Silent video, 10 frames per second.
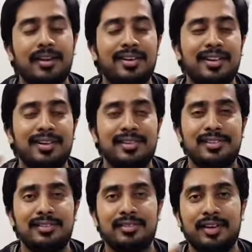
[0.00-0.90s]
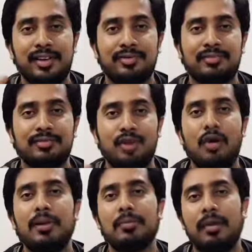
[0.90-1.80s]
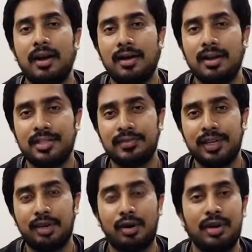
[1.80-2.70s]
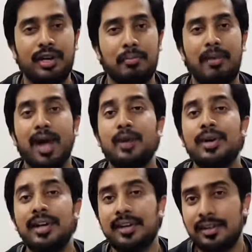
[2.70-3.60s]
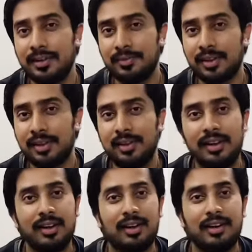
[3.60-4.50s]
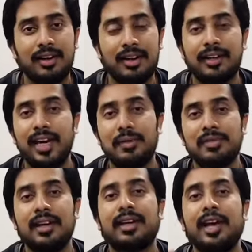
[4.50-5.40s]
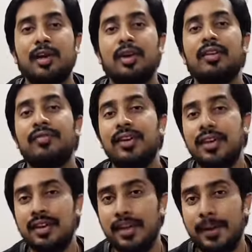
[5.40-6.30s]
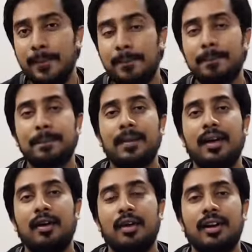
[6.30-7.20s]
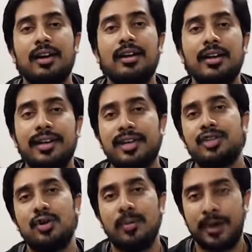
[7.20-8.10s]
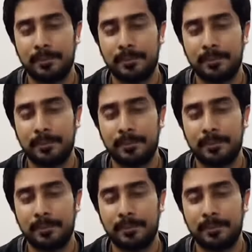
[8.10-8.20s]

In common parlance, we call it a biodata, at times a curriculum vitae, or a resume.